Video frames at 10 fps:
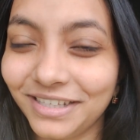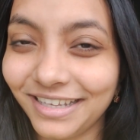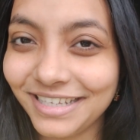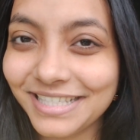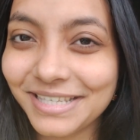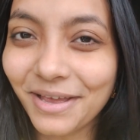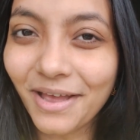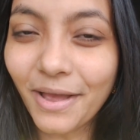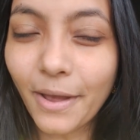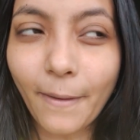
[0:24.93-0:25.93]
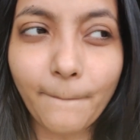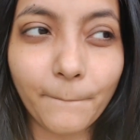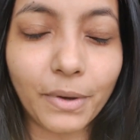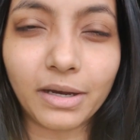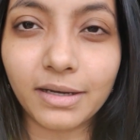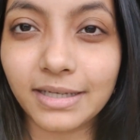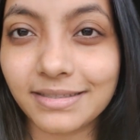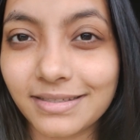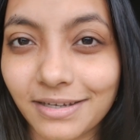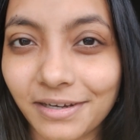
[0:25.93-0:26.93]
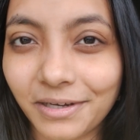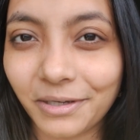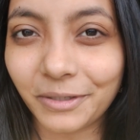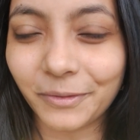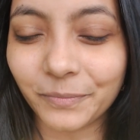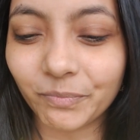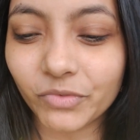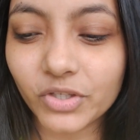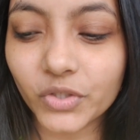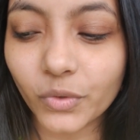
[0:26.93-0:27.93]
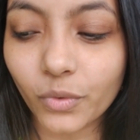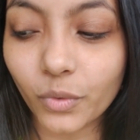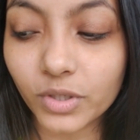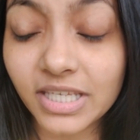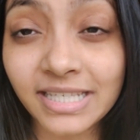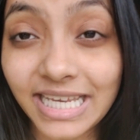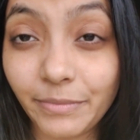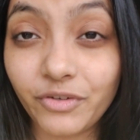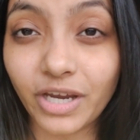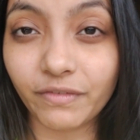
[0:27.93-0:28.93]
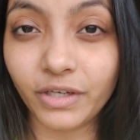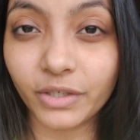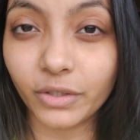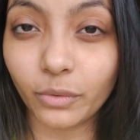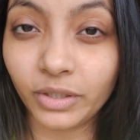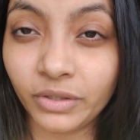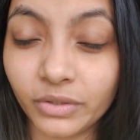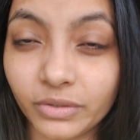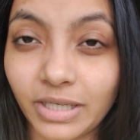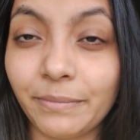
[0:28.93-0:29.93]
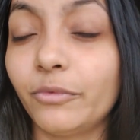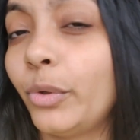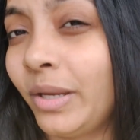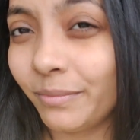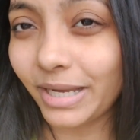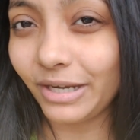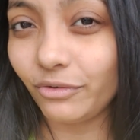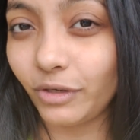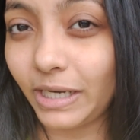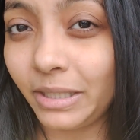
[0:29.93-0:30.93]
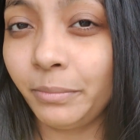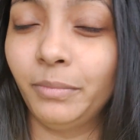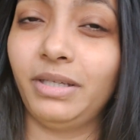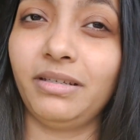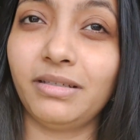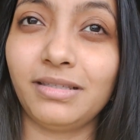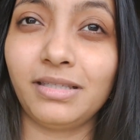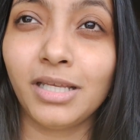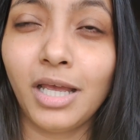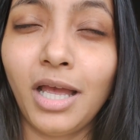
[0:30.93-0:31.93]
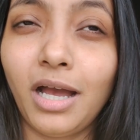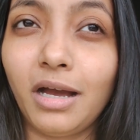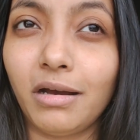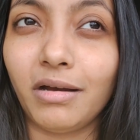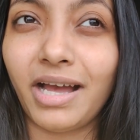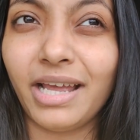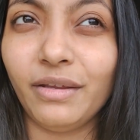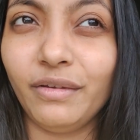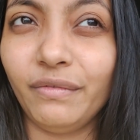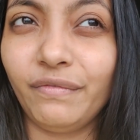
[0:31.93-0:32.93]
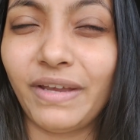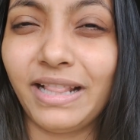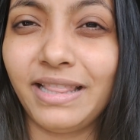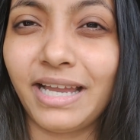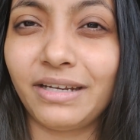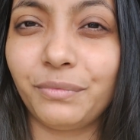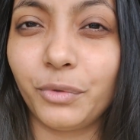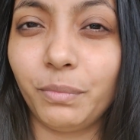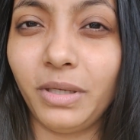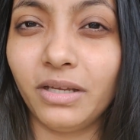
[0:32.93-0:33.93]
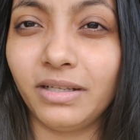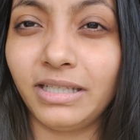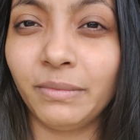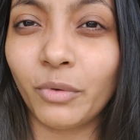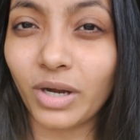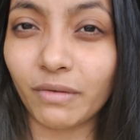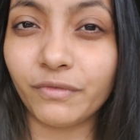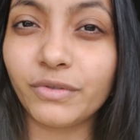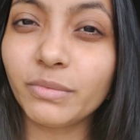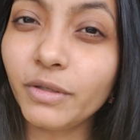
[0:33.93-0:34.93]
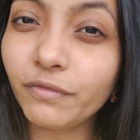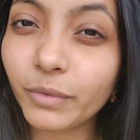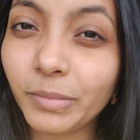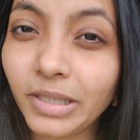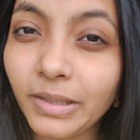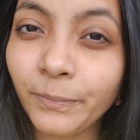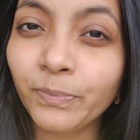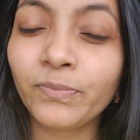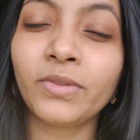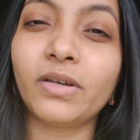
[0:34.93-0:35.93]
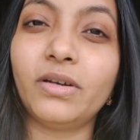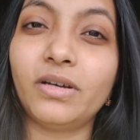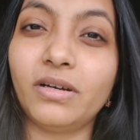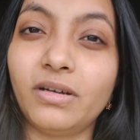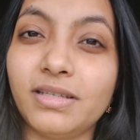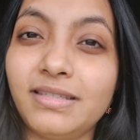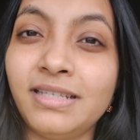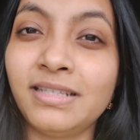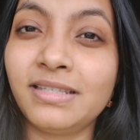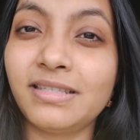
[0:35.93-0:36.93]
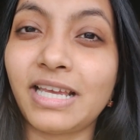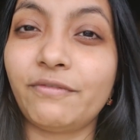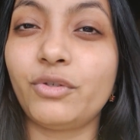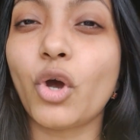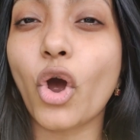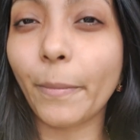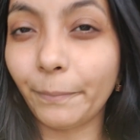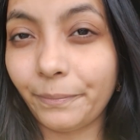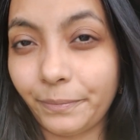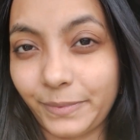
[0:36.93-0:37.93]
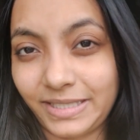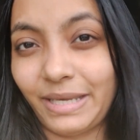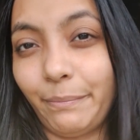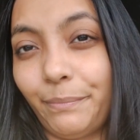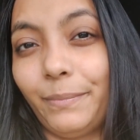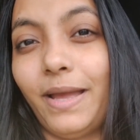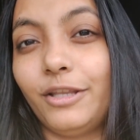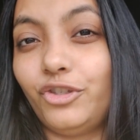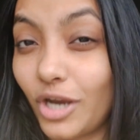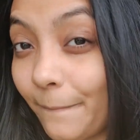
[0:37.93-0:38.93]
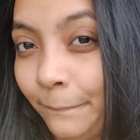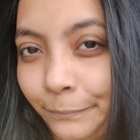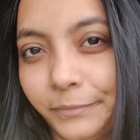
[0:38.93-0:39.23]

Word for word: feelings but um, so since I'll be traveling alone in the I'm going by train because uh, I felt that would be a little more comfortable for me uh, since I have to hop skip jump